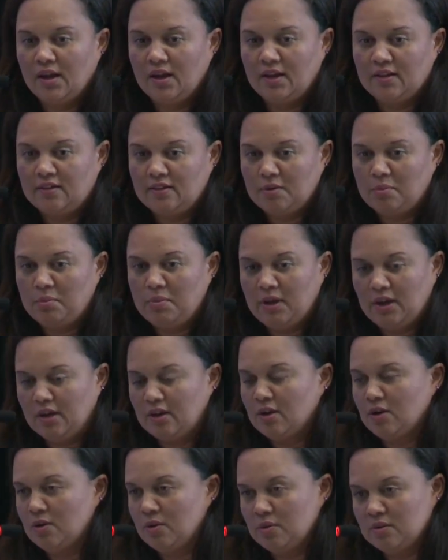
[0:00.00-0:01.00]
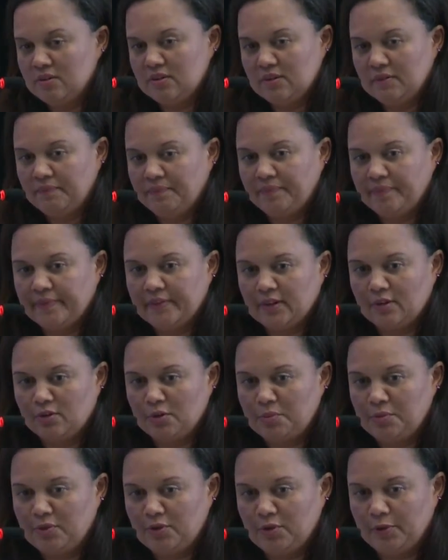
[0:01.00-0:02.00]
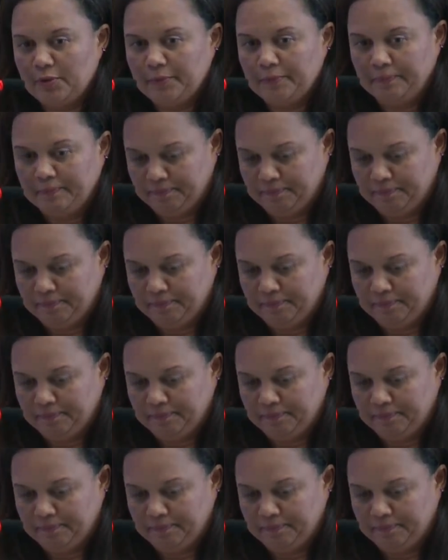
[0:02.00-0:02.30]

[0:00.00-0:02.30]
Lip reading: and some PAOs, Group 2.